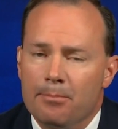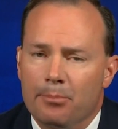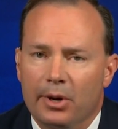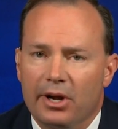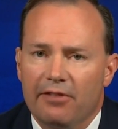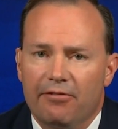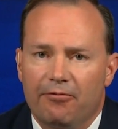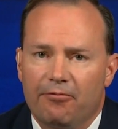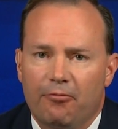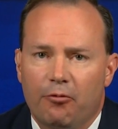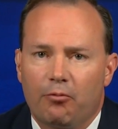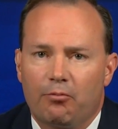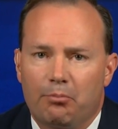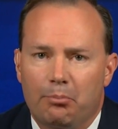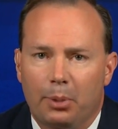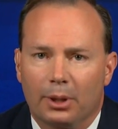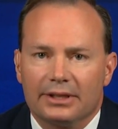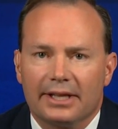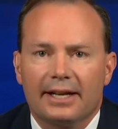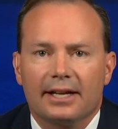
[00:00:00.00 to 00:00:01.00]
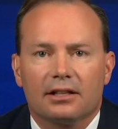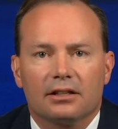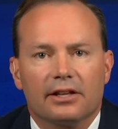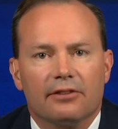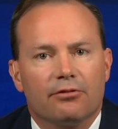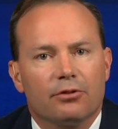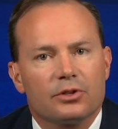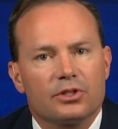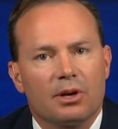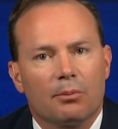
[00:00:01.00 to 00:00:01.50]
But if
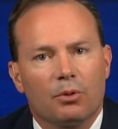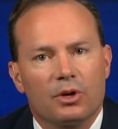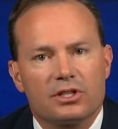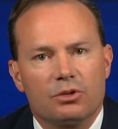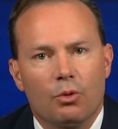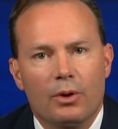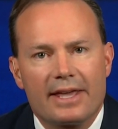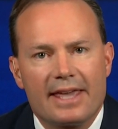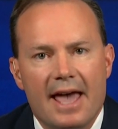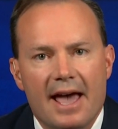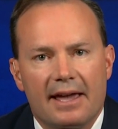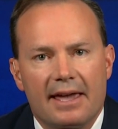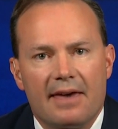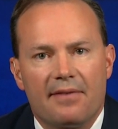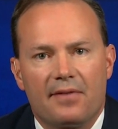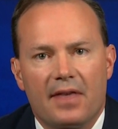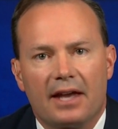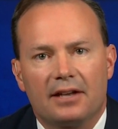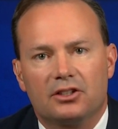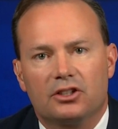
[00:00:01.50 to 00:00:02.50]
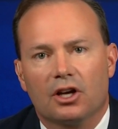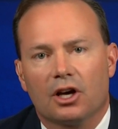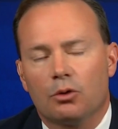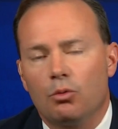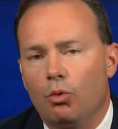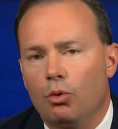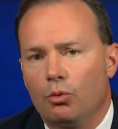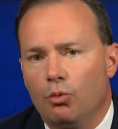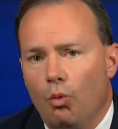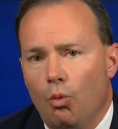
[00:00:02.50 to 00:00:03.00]
politically, for some reason, we can't get that
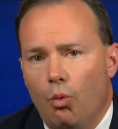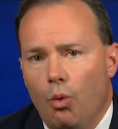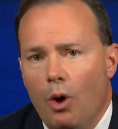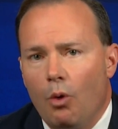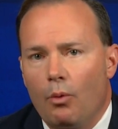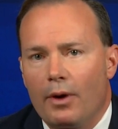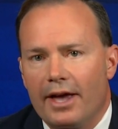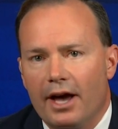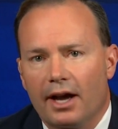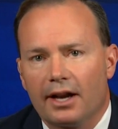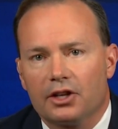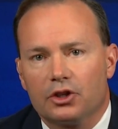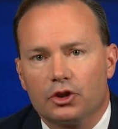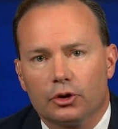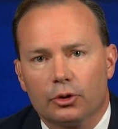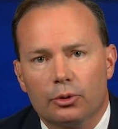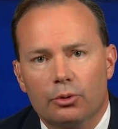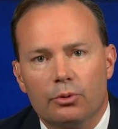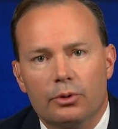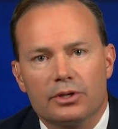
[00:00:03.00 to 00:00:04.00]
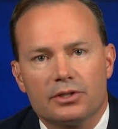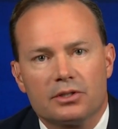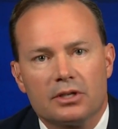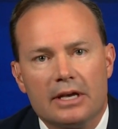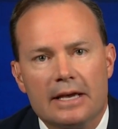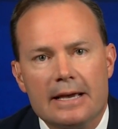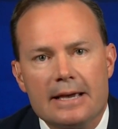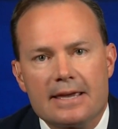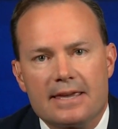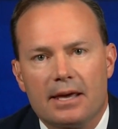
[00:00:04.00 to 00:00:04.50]
done, what we ought to do is
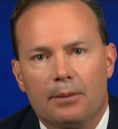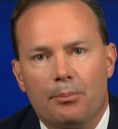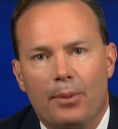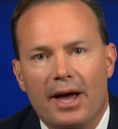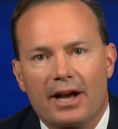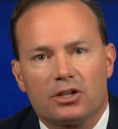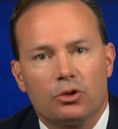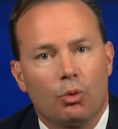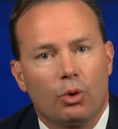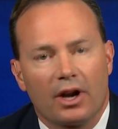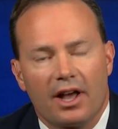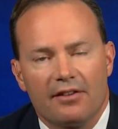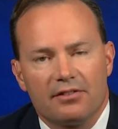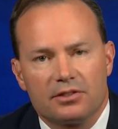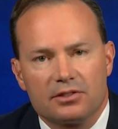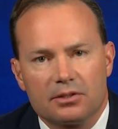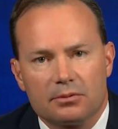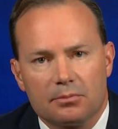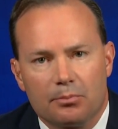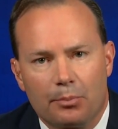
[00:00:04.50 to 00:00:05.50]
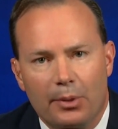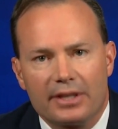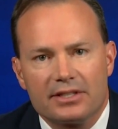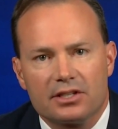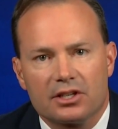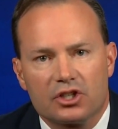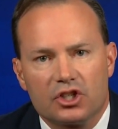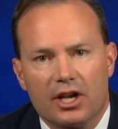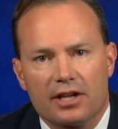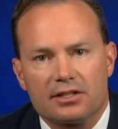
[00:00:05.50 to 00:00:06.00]
get back to what I've been
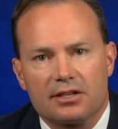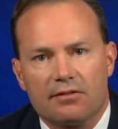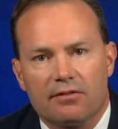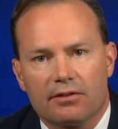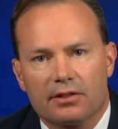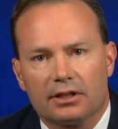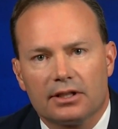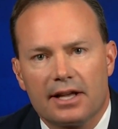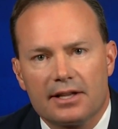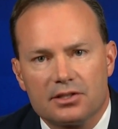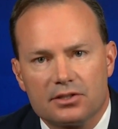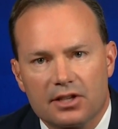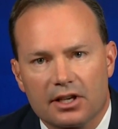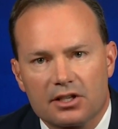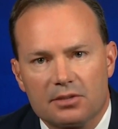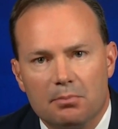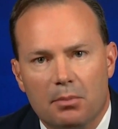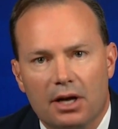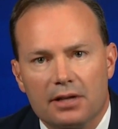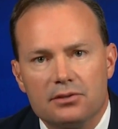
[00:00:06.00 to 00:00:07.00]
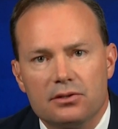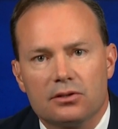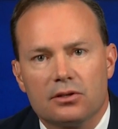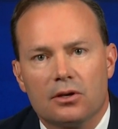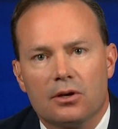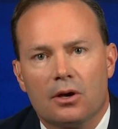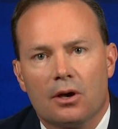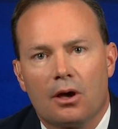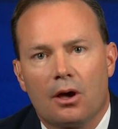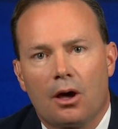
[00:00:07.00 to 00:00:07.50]
suggesting for the last 6 months,
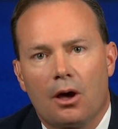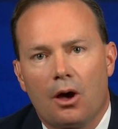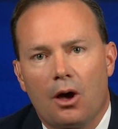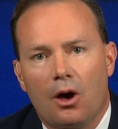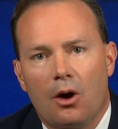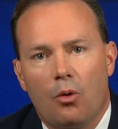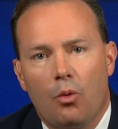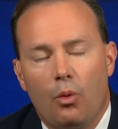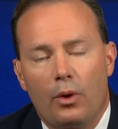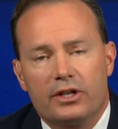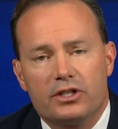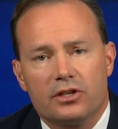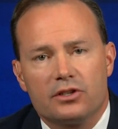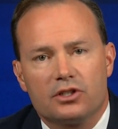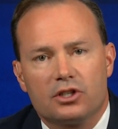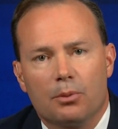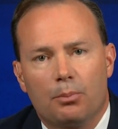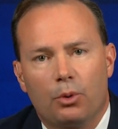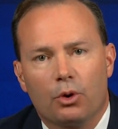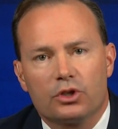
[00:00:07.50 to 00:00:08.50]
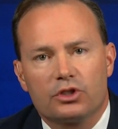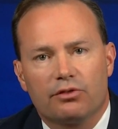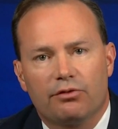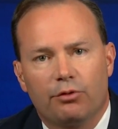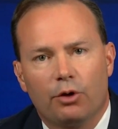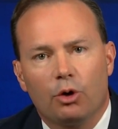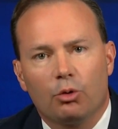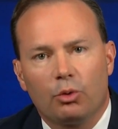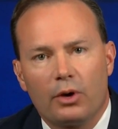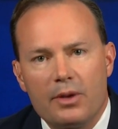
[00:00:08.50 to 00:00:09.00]
which is to push
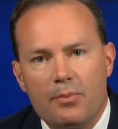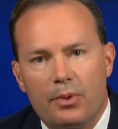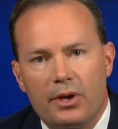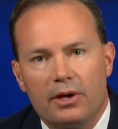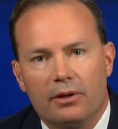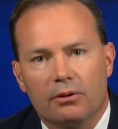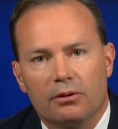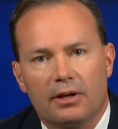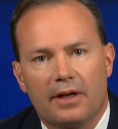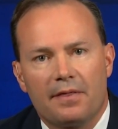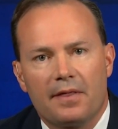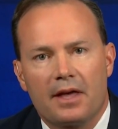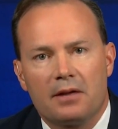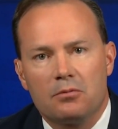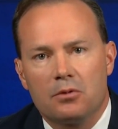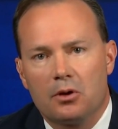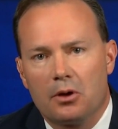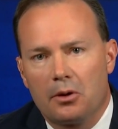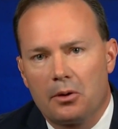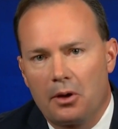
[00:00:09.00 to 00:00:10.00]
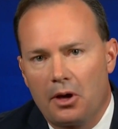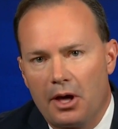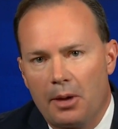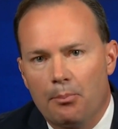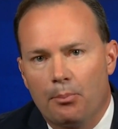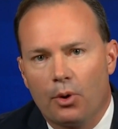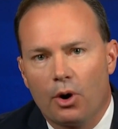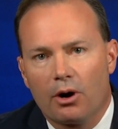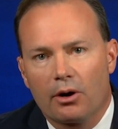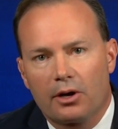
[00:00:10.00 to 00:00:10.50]
full repeal and then
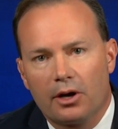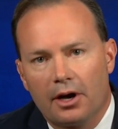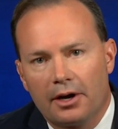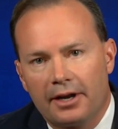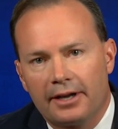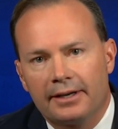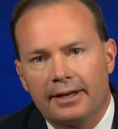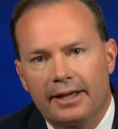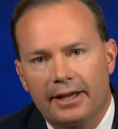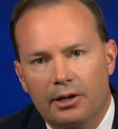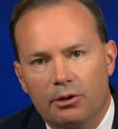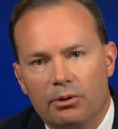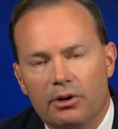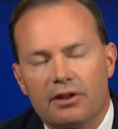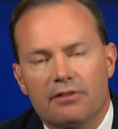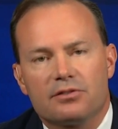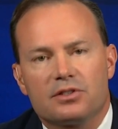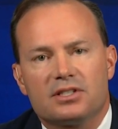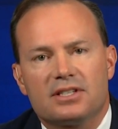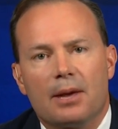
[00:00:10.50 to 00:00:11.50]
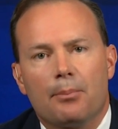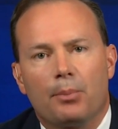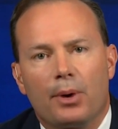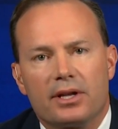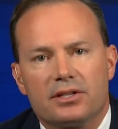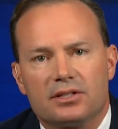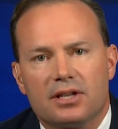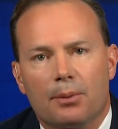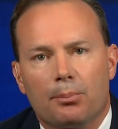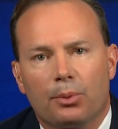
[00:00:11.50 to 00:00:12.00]
embark on an iterative
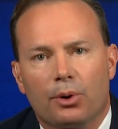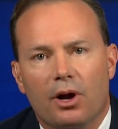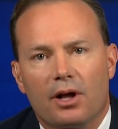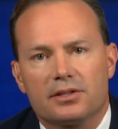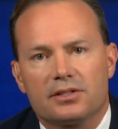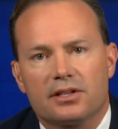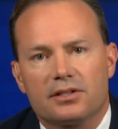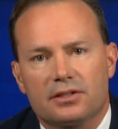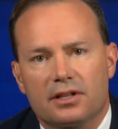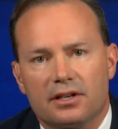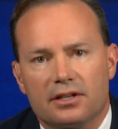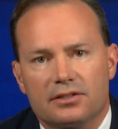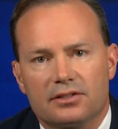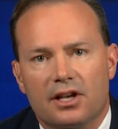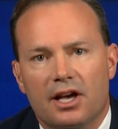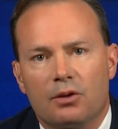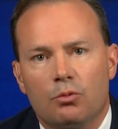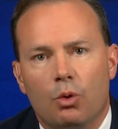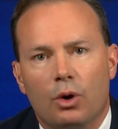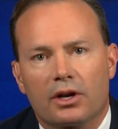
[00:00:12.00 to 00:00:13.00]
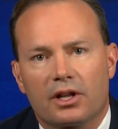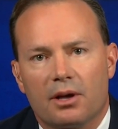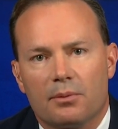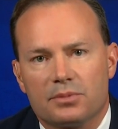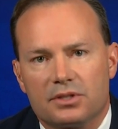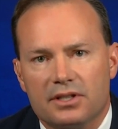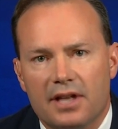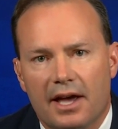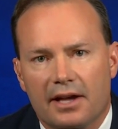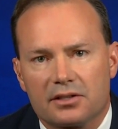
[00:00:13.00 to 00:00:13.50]
step-by-step process to decide what
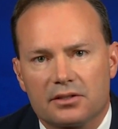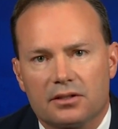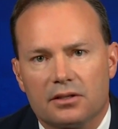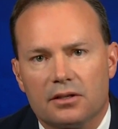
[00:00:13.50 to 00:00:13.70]
comes next.